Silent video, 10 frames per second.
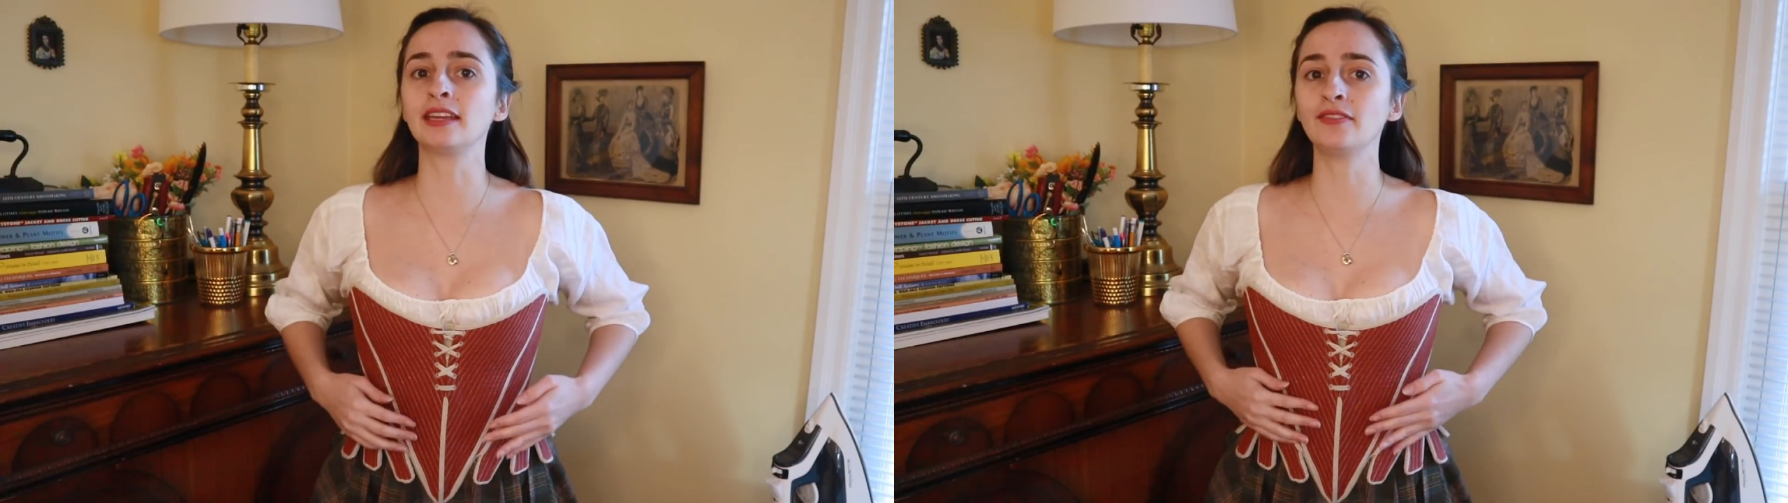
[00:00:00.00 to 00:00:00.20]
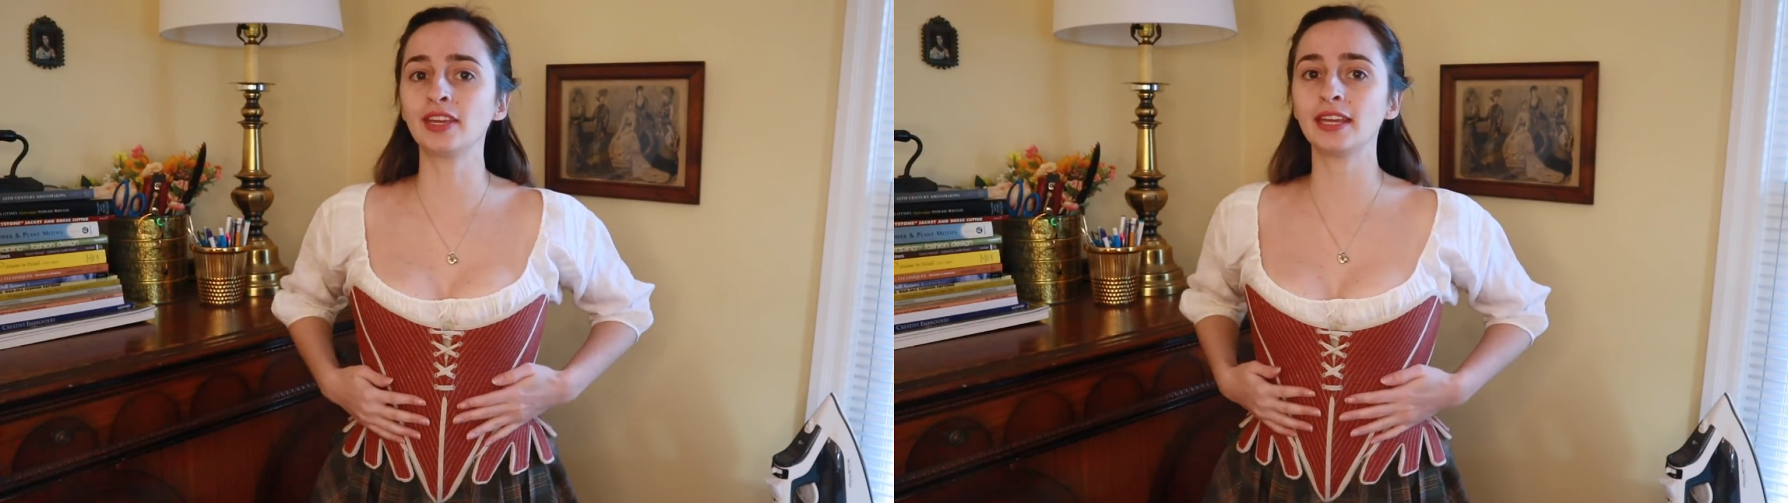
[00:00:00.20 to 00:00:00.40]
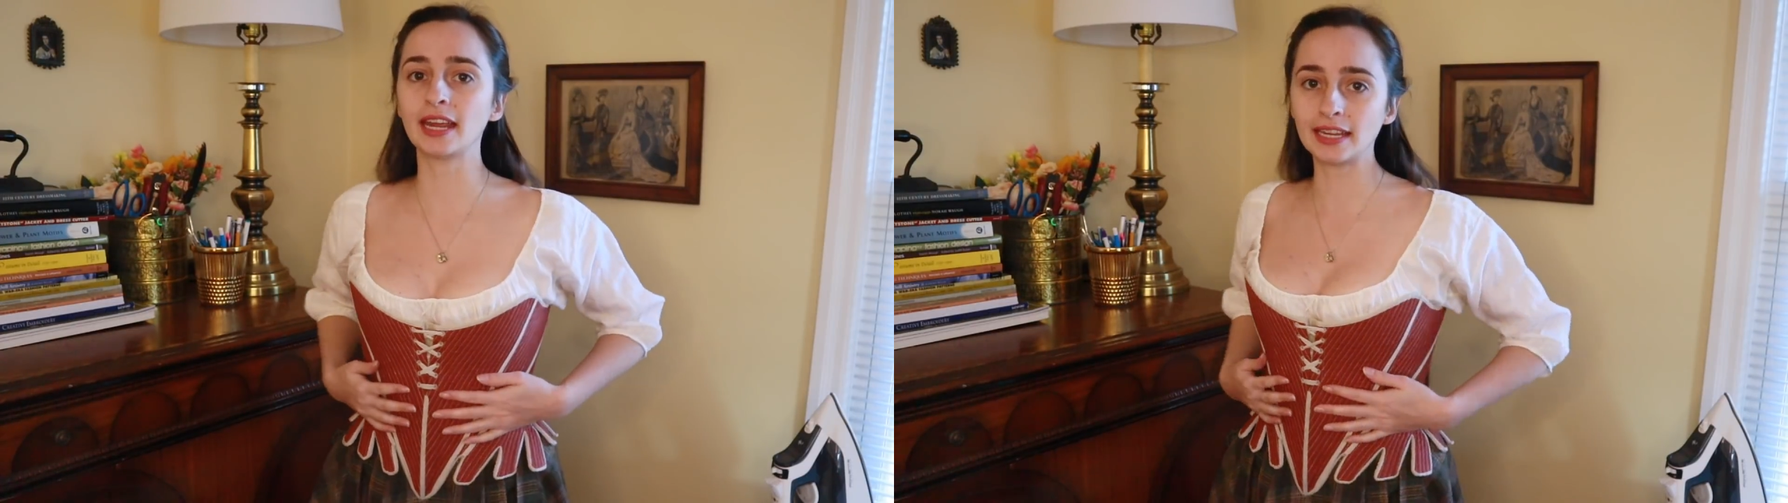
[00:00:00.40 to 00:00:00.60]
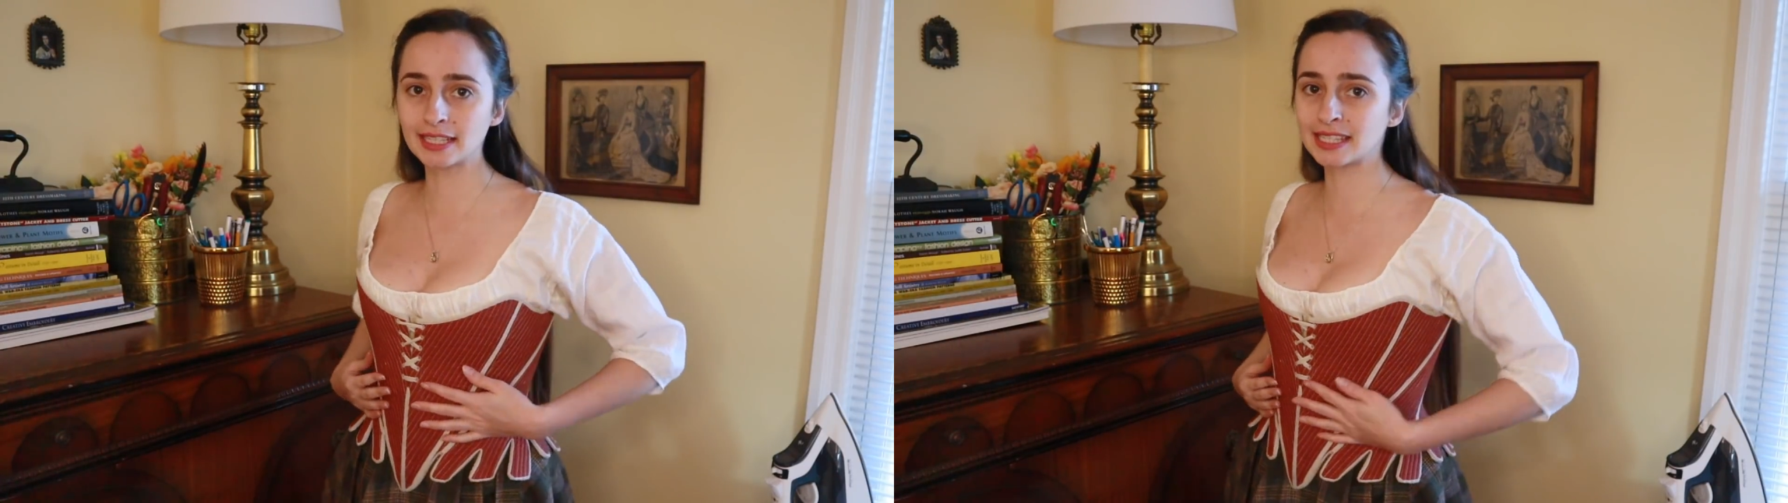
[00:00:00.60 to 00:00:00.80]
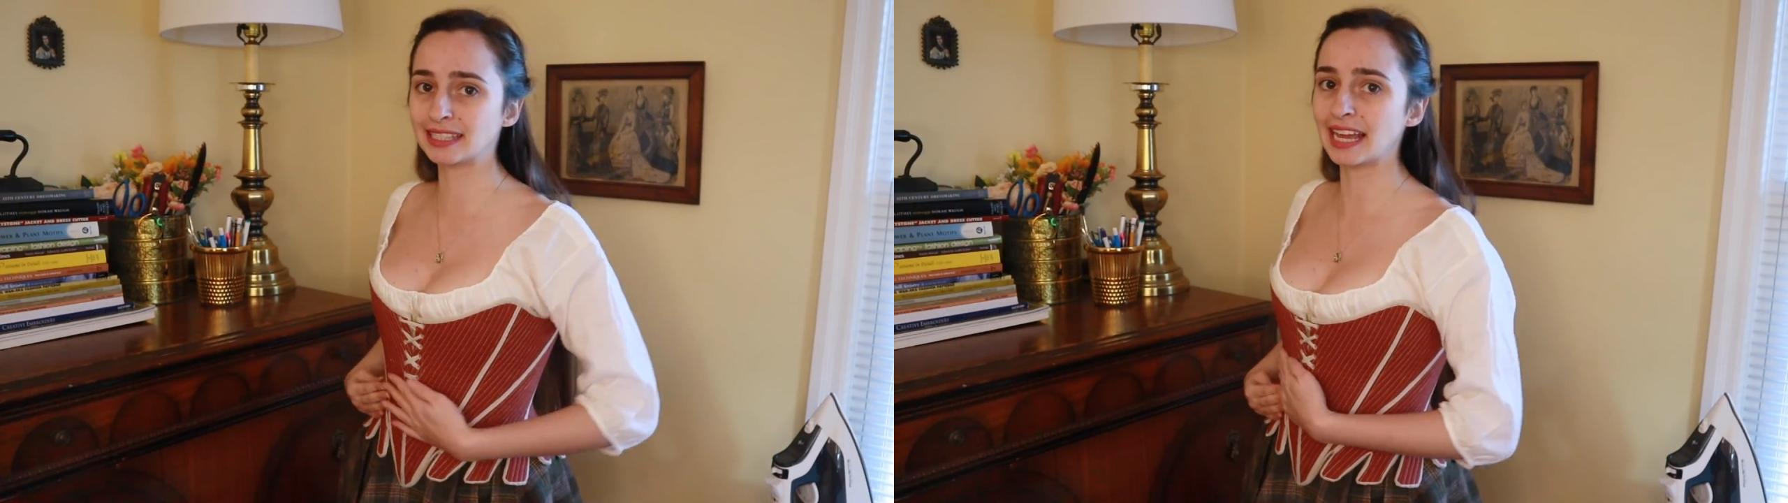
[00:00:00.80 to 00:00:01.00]
giving it a
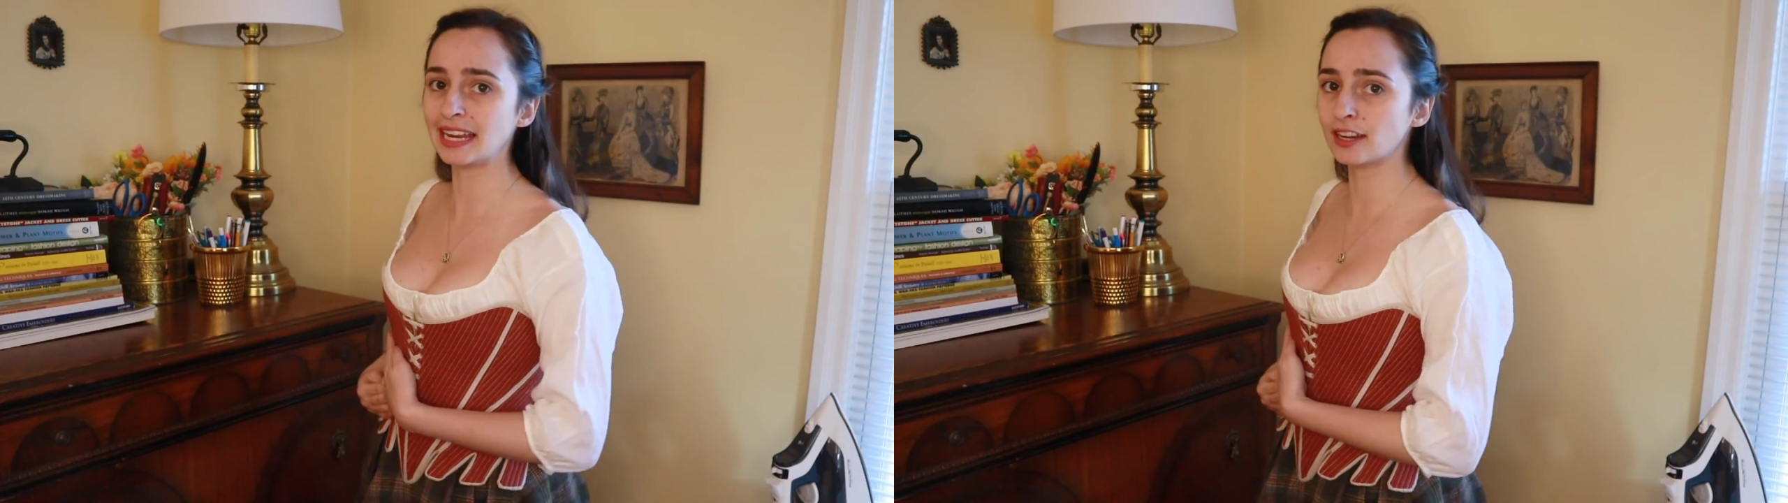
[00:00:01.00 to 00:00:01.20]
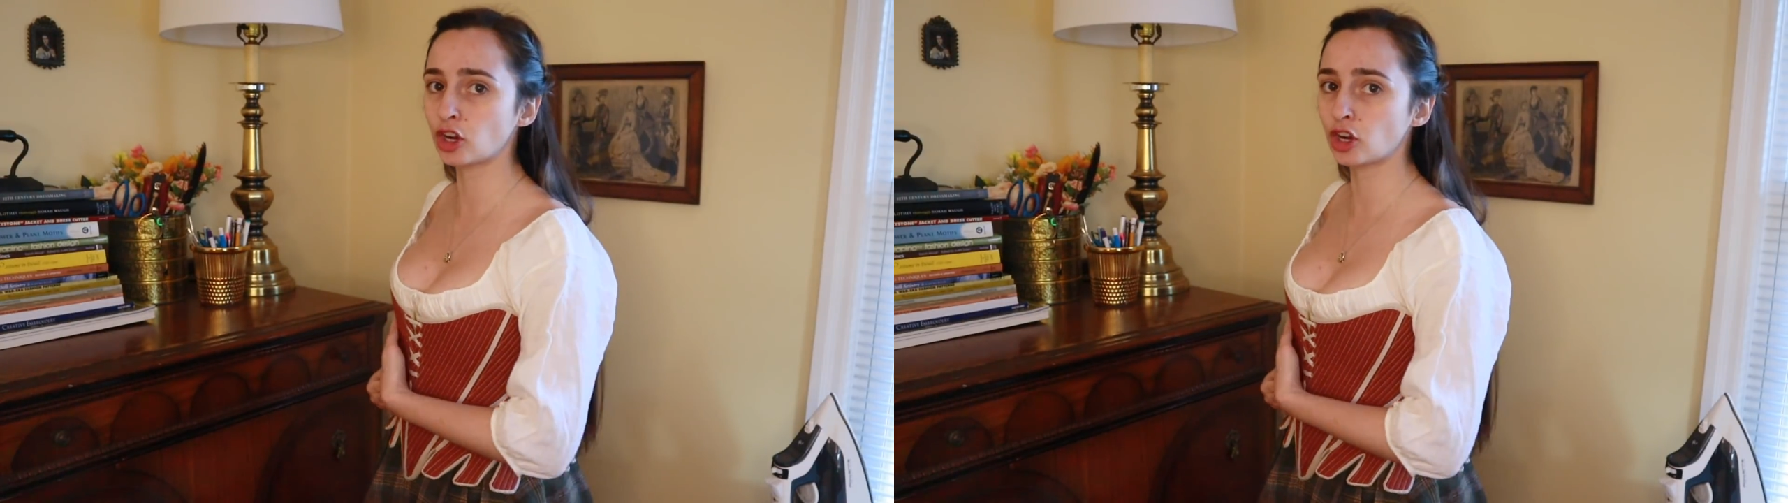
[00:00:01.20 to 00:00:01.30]
slight